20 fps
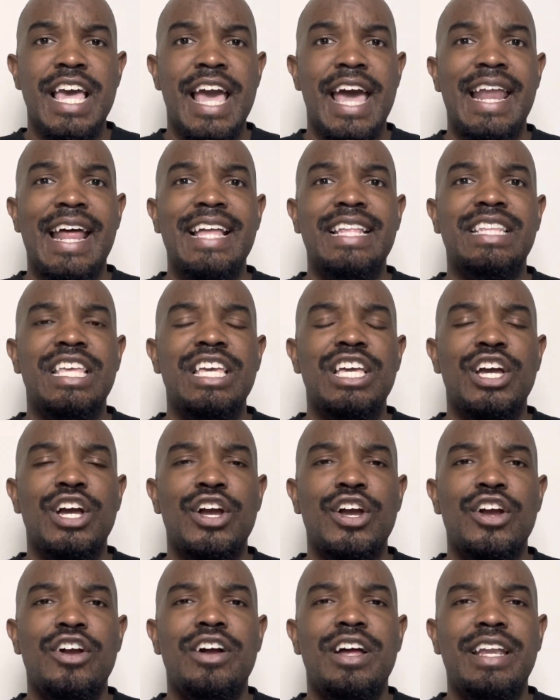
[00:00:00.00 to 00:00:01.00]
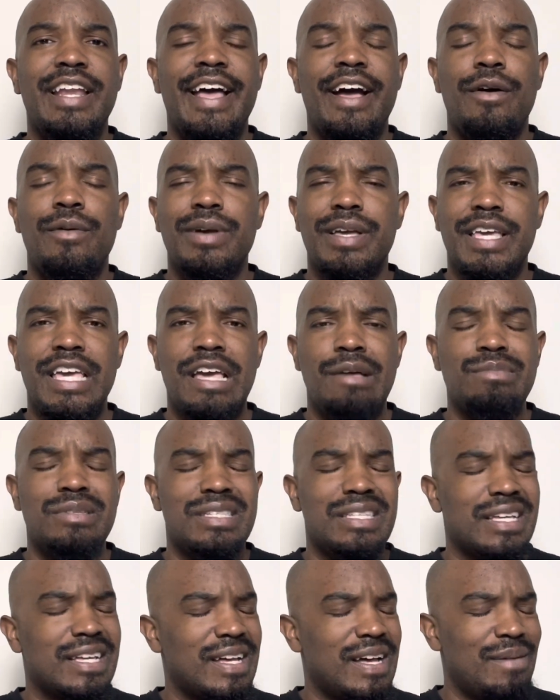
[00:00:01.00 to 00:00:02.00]
And I think her allowing Kim
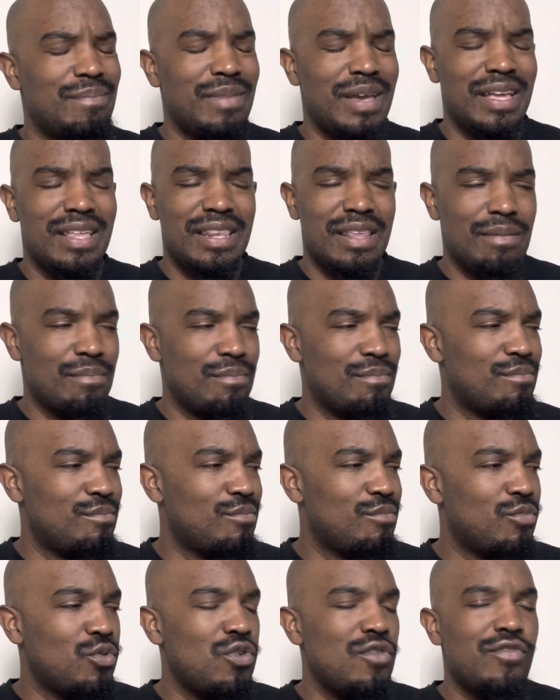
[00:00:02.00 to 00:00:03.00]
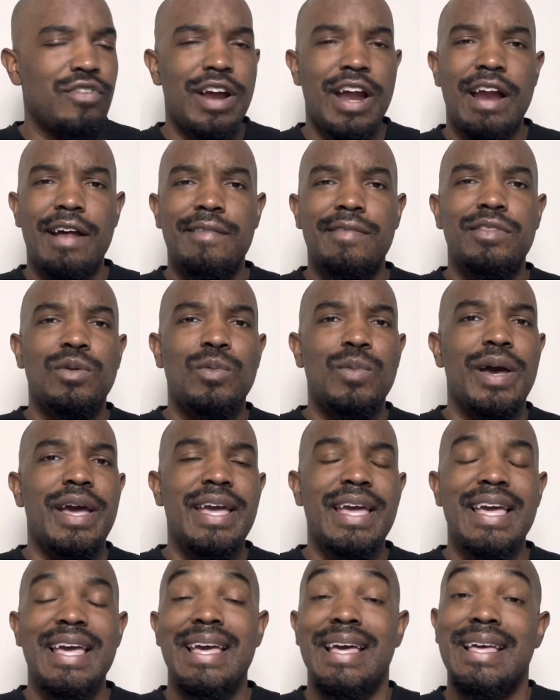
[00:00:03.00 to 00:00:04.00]
just to come in and move her out of the
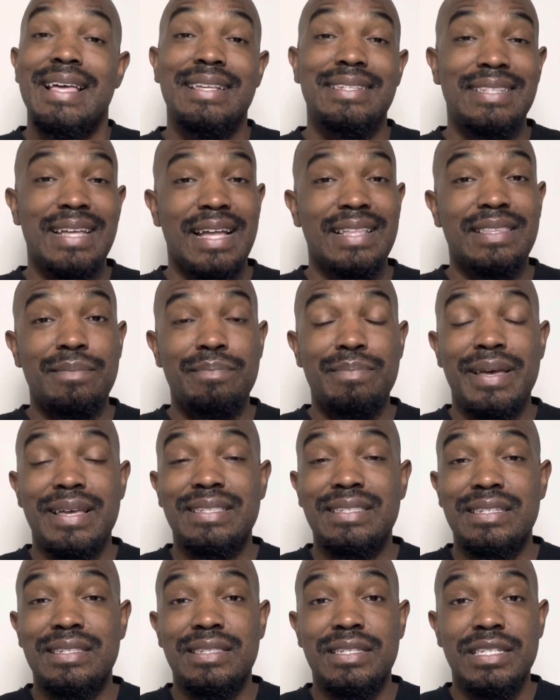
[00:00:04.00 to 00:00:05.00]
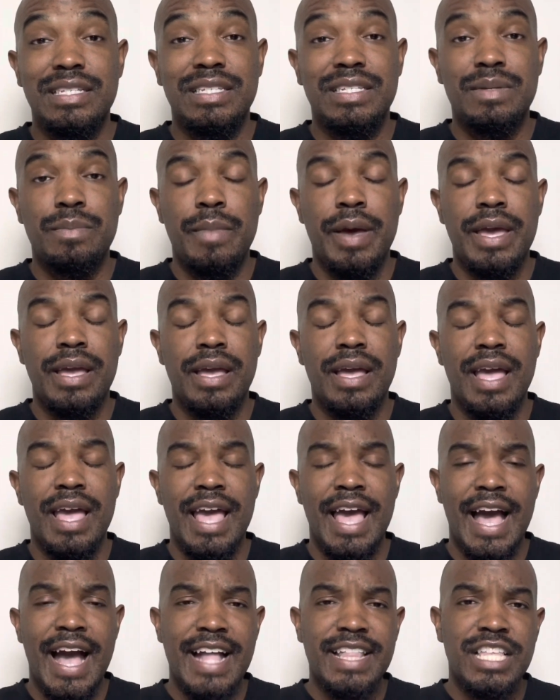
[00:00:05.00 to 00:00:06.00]
way is not the best decision to make.
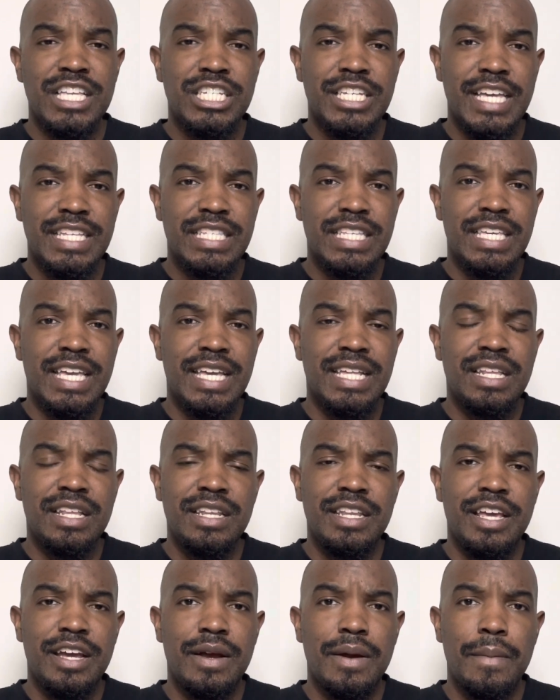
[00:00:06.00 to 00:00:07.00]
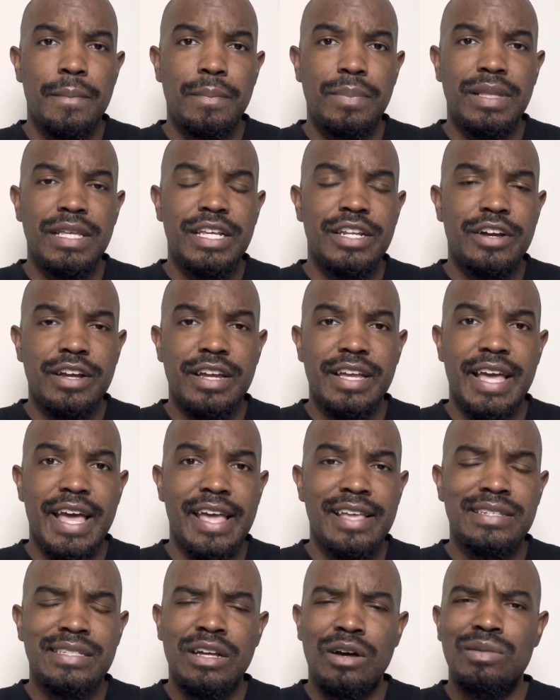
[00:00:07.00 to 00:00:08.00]
I think she has to get in there, plead her
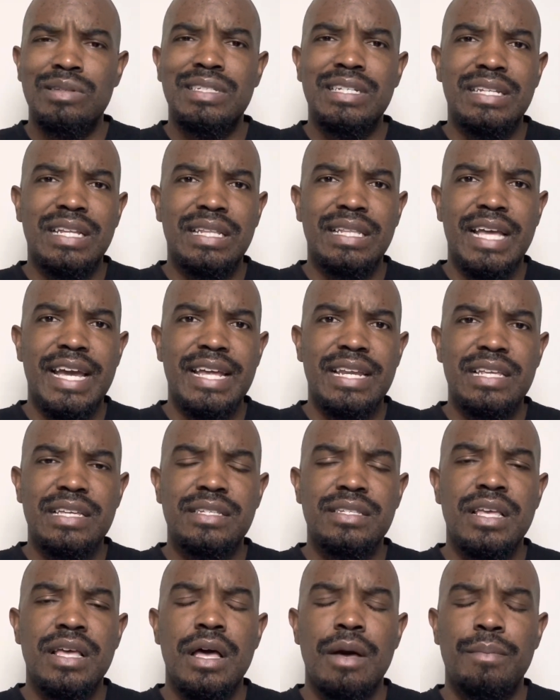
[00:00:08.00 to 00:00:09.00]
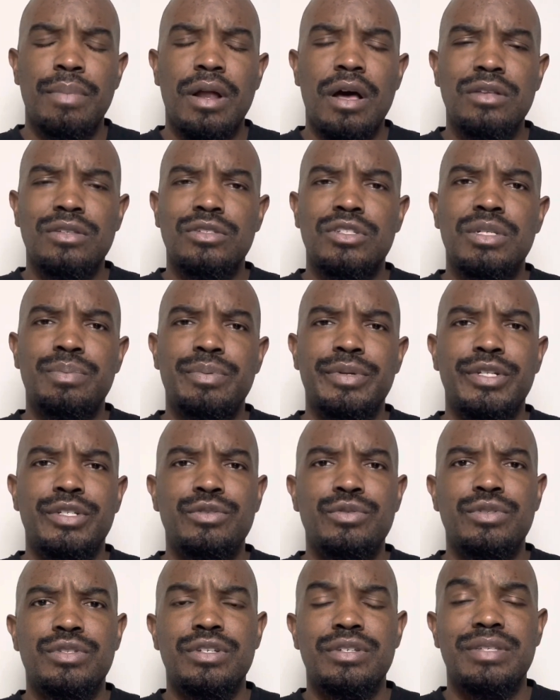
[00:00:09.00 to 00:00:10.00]
case, not only to the ladies, but also to
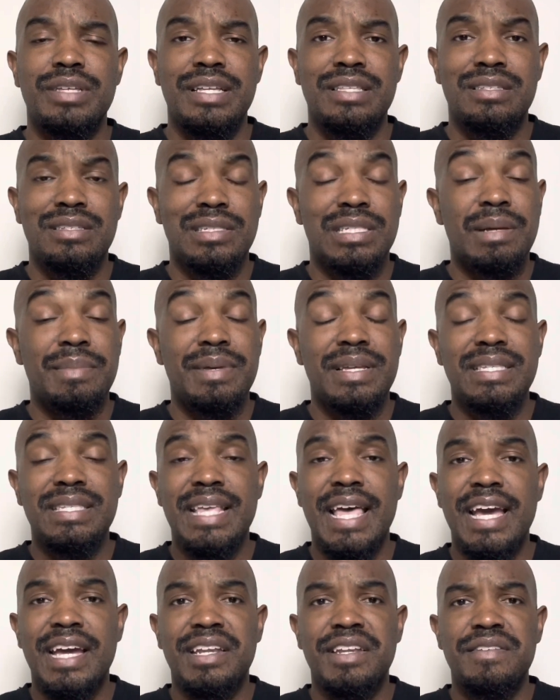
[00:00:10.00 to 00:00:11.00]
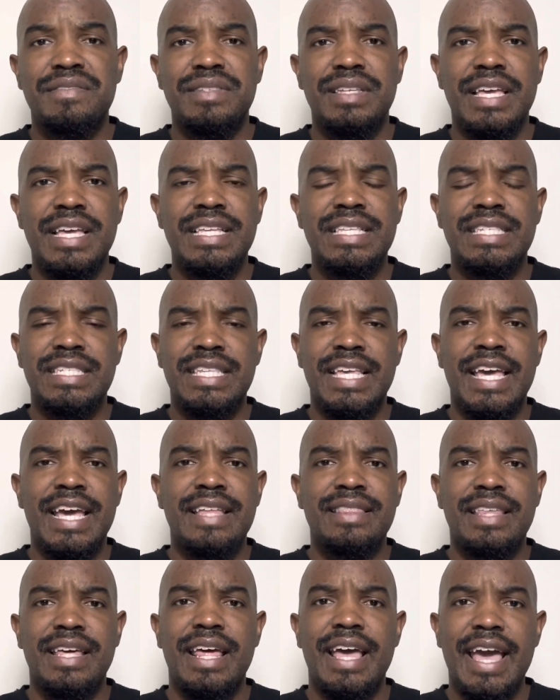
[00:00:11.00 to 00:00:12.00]
producers and to some executives in
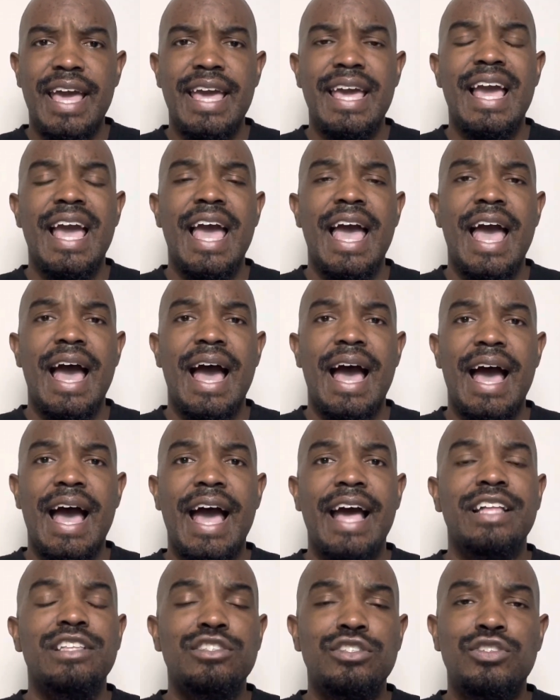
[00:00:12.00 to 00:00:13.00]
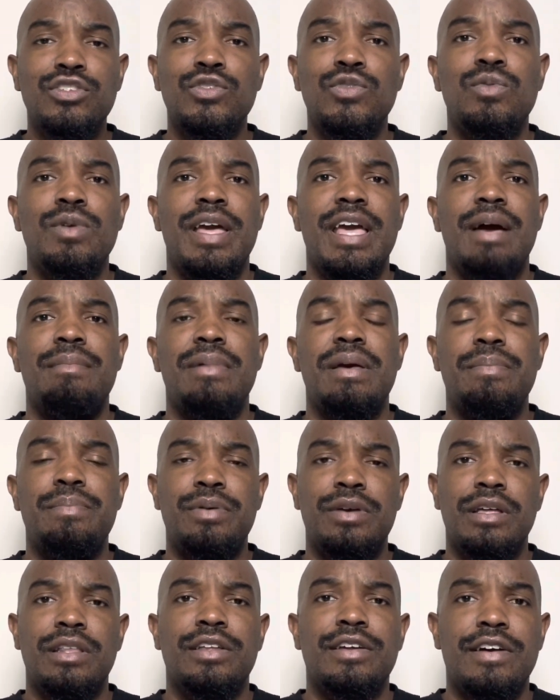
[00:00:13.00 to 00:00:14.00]
saying that, hey, I too am a
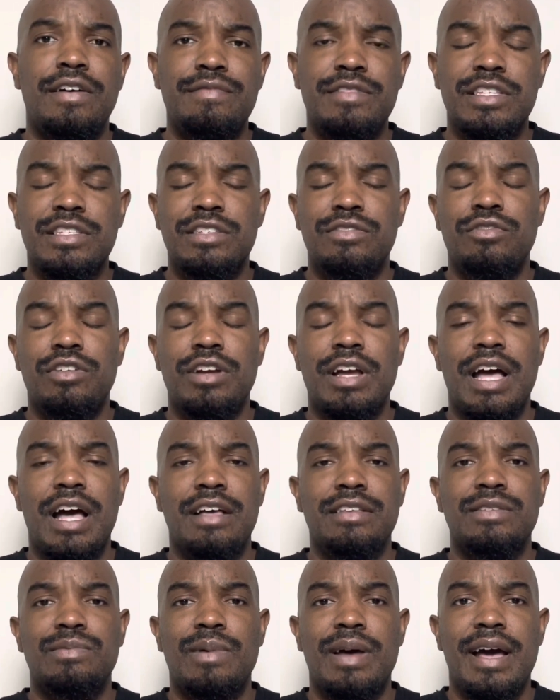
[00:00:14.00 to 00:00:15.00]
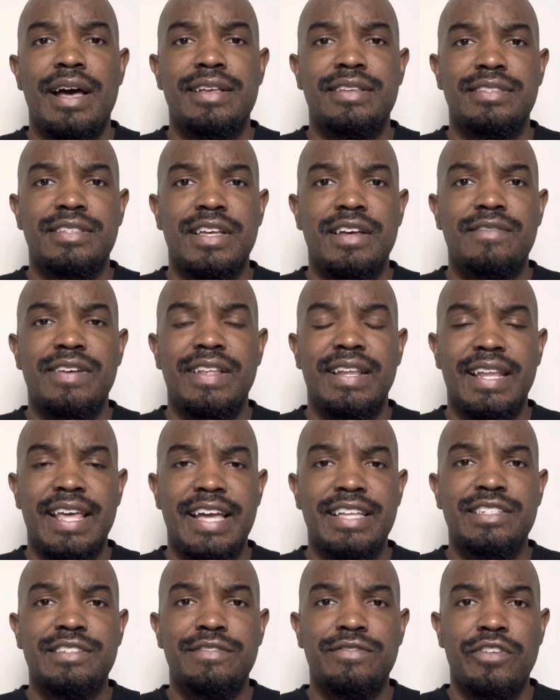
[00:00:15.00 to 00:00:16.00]
pillar of this Real Housewives of
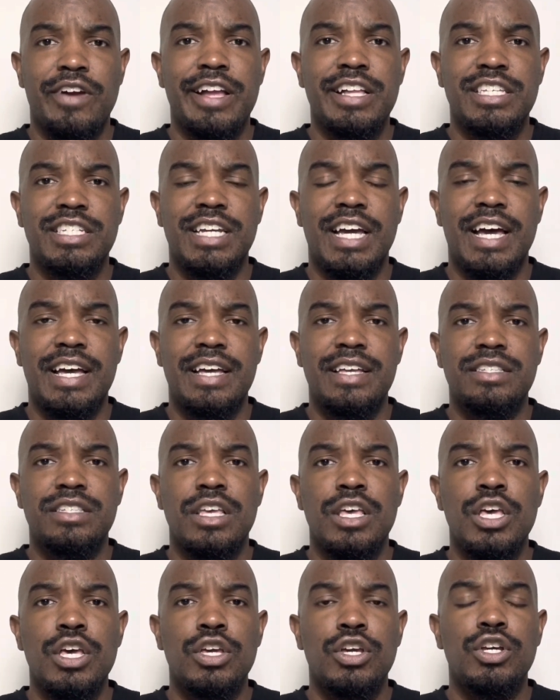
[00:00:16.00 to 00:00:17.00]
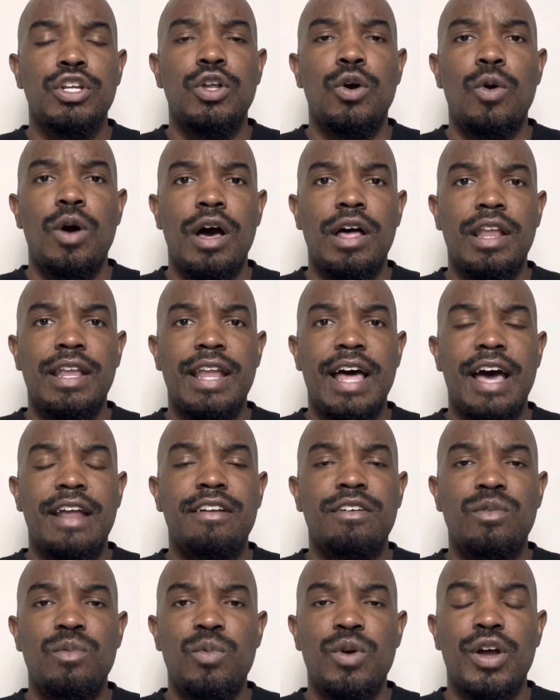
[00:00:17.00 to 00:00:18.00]
Atlanta franchise. You know, a
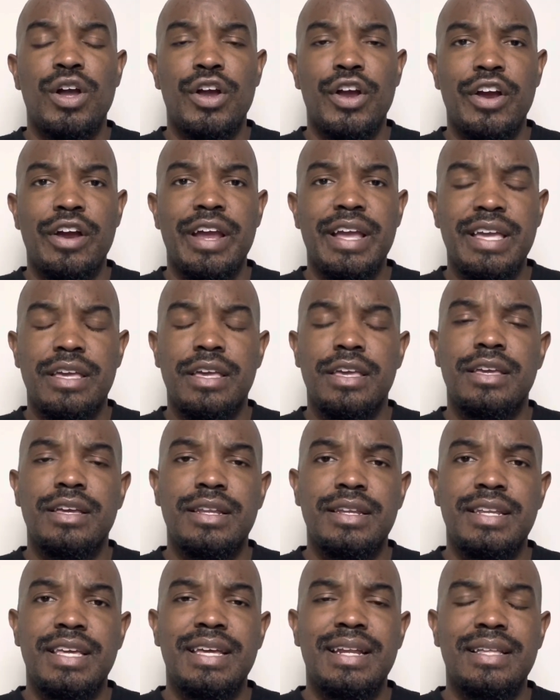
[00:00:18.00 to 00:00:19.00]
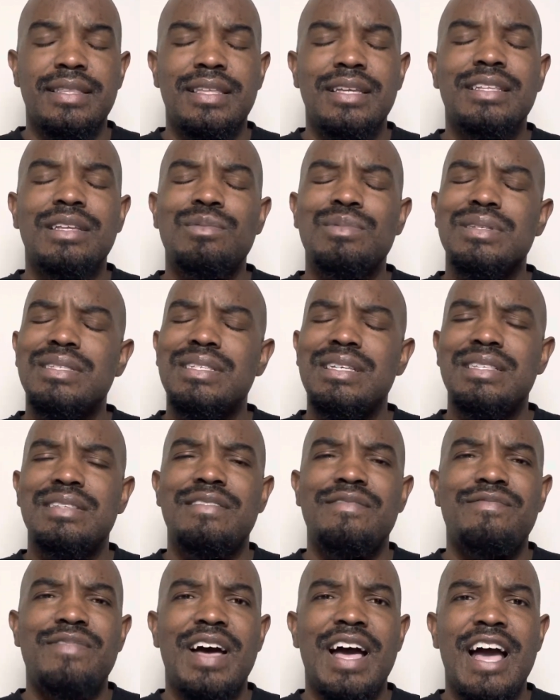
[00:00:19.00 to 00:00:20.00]
lot of what her and Kenya did, I think that was
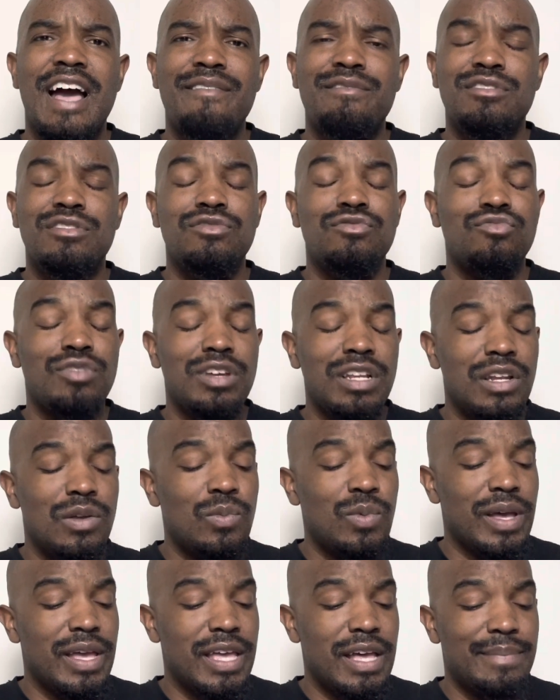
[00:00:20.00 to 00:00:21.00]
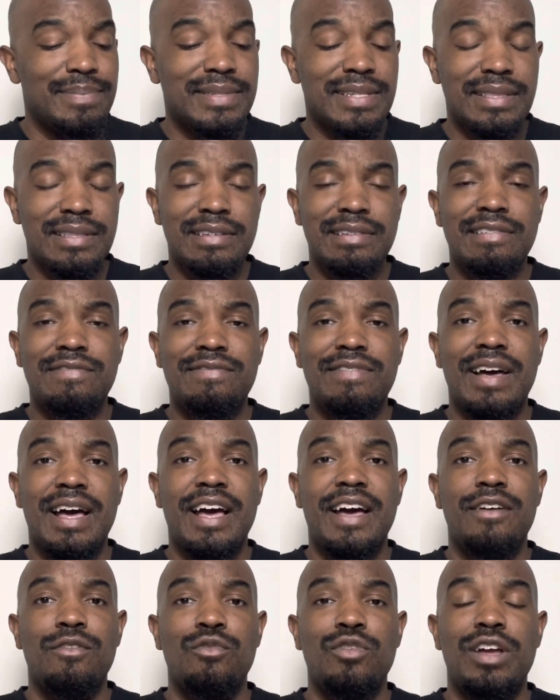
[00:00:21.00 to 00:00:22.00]
season 5, is really what helped
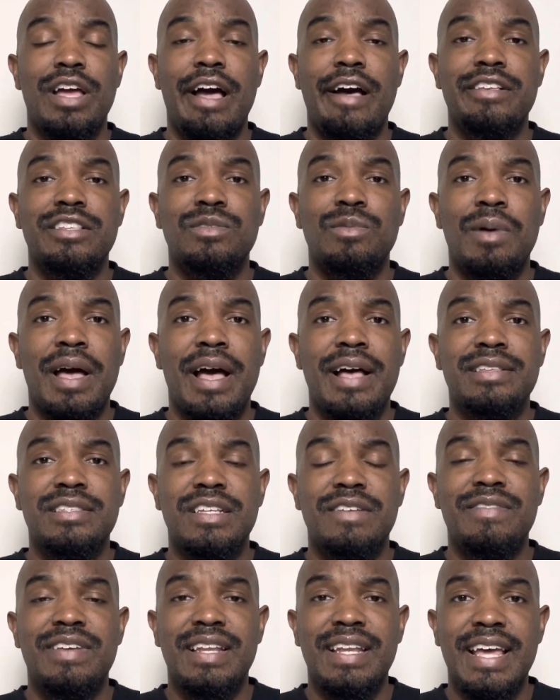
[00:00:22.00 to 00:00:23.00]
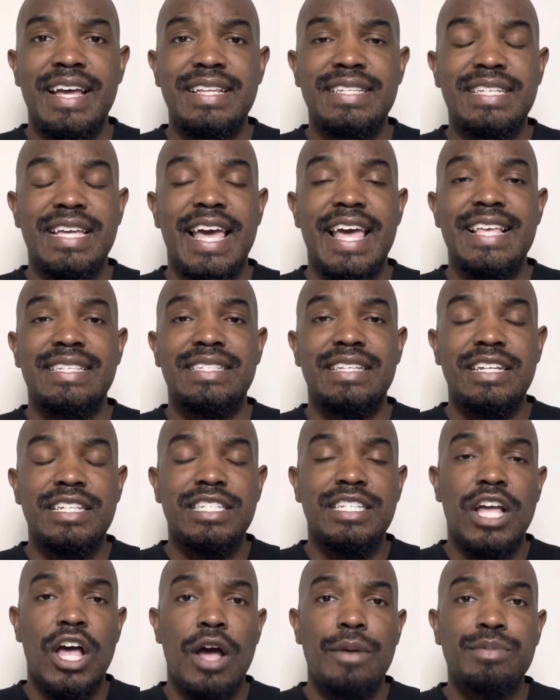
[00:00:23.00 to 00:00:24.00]
solidify Real Housewives of Atlanta as the
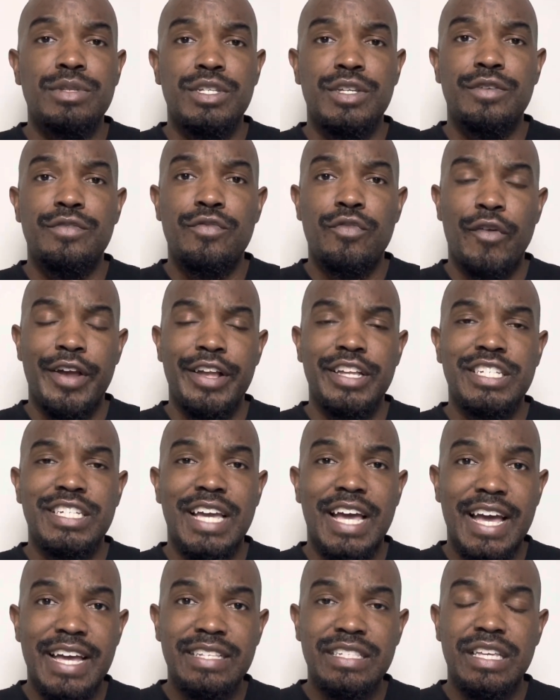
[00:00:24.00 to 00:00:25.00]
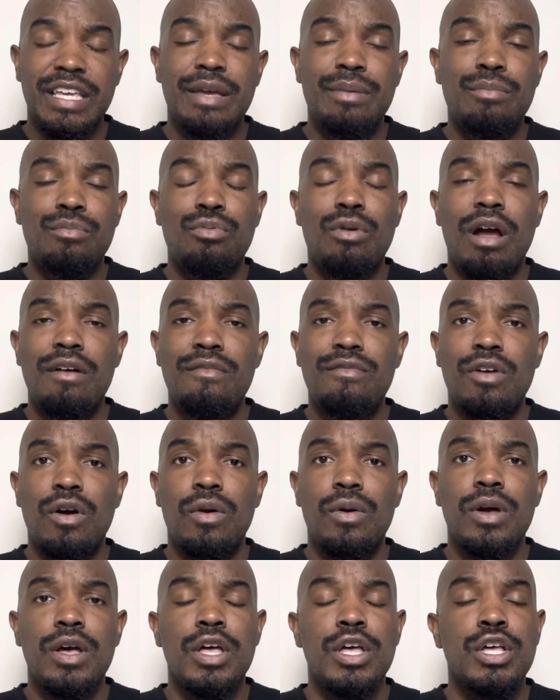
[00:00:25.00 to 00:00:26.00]
top tier franchise in
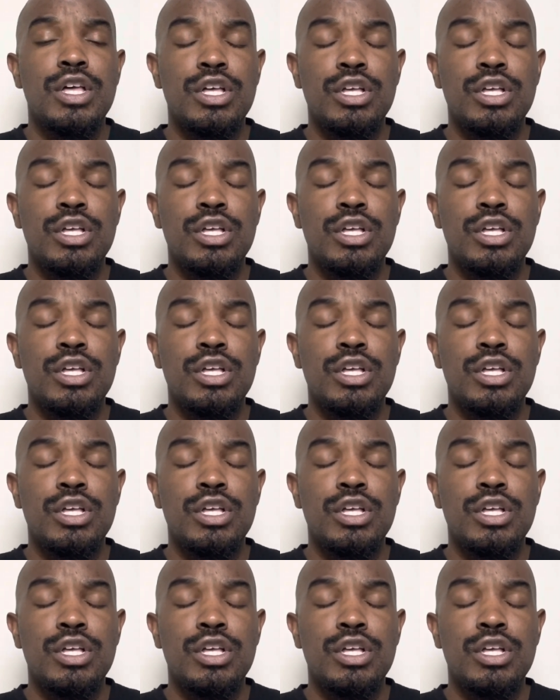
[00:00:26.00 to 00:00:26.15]
Bravo.